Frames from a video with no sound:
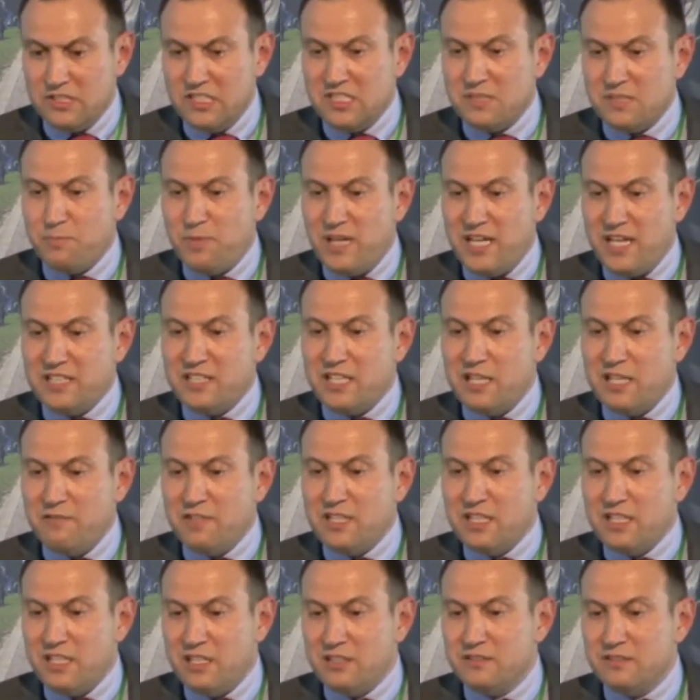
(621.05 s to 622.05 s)
despite
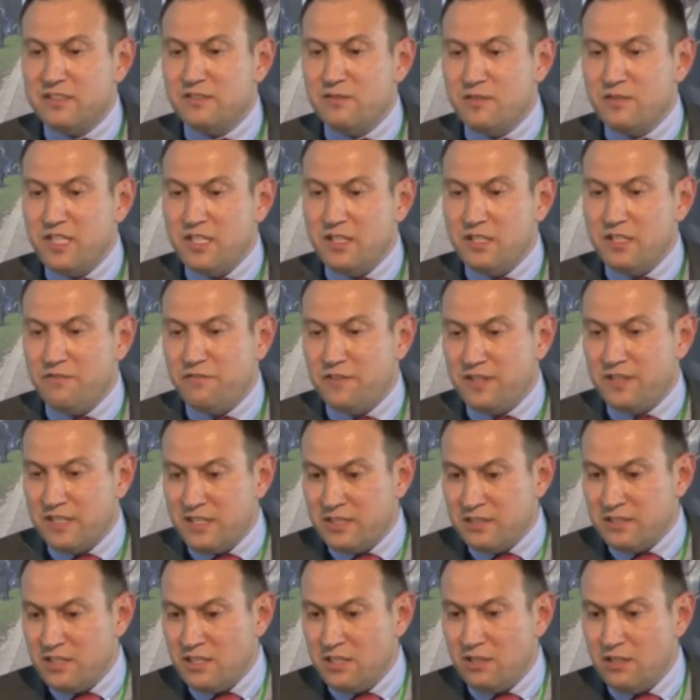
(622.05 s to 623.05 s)
having held 3
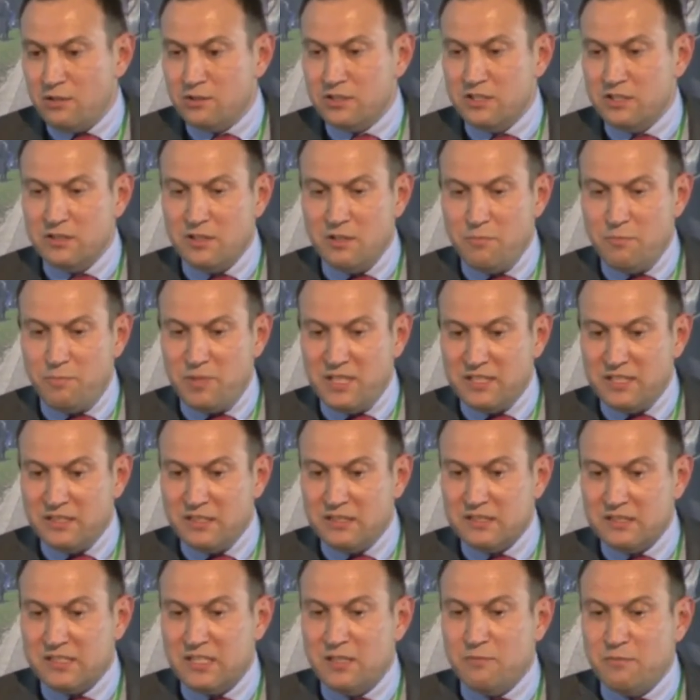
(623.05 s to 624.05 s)
referenda on
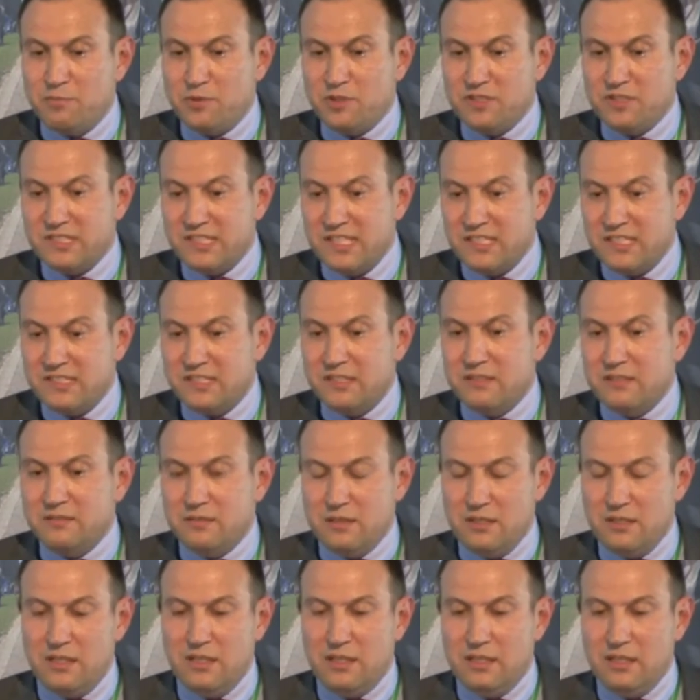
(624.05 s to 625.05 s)
independence and
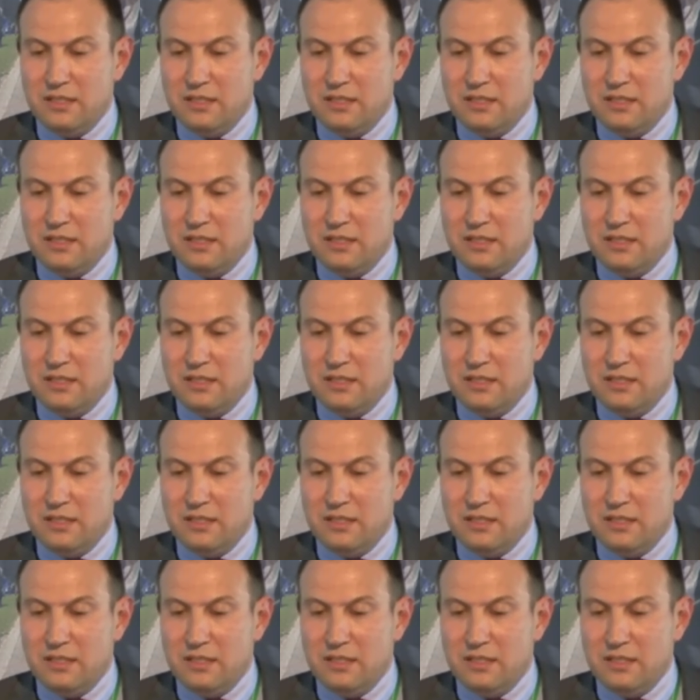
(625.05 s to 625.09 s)
possessing